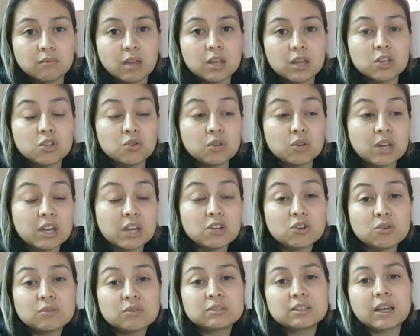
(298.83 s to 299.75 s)
You can
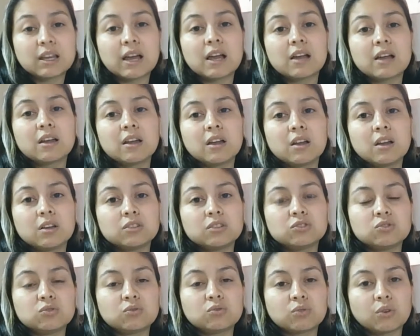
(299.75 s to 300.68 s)
use that
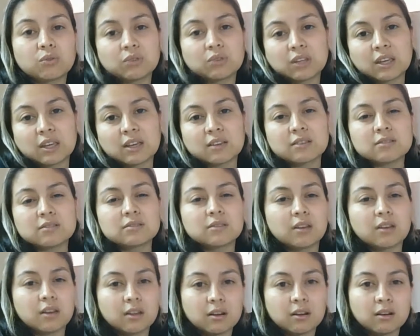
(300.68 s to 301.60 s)
to grow things,
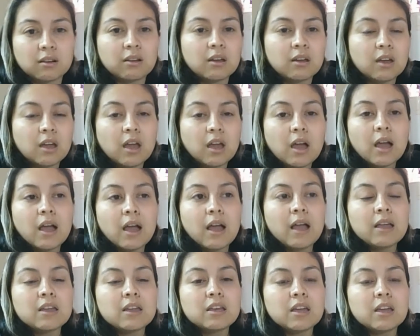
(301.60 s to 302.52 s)
and
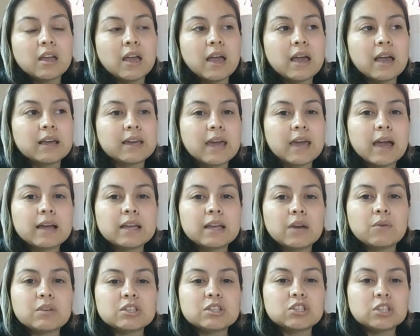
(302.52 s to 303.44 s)
it can't
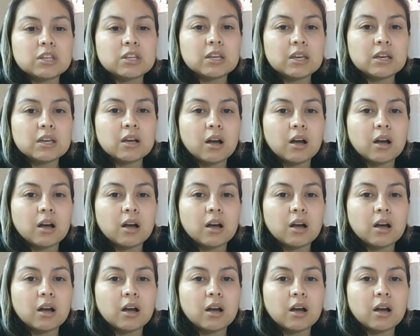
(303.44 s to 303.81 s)
guarantee